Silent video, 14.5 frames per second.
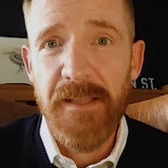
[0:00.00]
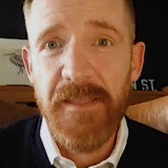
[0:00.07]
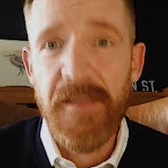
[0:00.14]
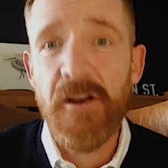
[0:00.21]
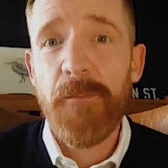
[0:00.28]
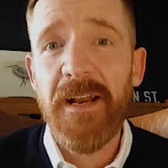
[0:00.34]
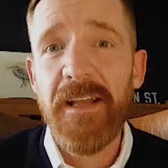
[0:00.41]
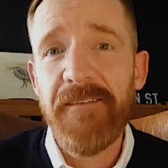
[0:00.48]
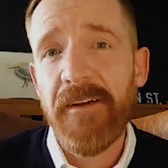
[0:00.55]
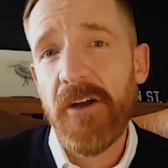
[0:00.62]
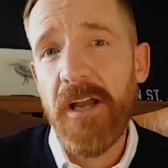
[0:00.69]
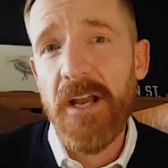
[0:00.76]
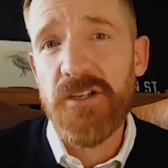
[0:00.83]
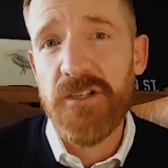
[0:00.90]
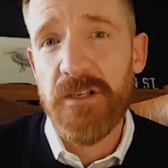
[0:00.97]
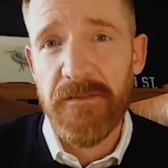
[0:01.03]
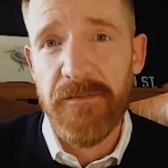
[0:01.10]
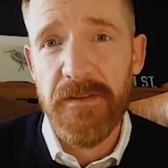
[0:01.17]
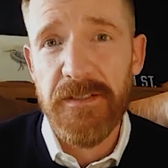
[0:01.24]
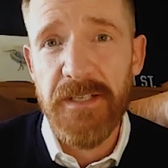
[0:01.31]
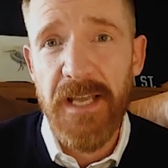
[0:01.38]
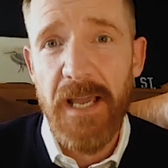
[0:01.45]
There are many variations of
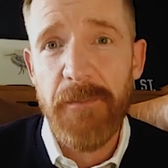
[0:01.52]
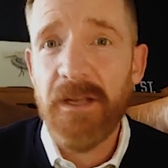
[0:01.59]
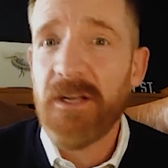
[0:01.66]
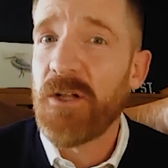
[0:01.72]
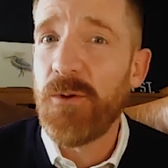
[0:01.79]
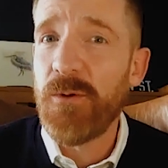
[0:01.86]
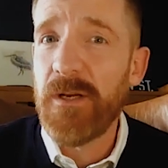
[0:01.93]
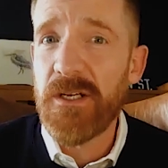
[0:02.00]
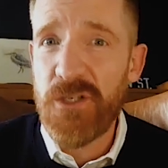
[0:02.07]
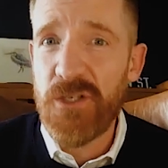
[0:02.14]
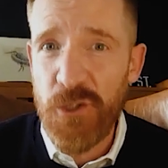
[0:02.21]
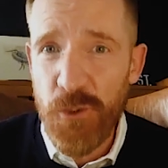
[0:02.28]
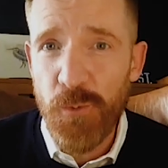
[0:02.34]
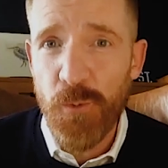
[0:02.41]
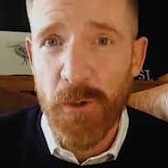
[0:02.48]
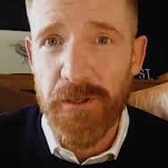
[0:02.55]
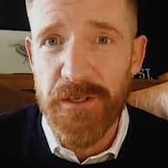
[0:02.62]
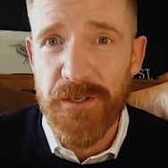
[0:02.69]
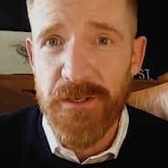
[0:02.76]
this game, including two word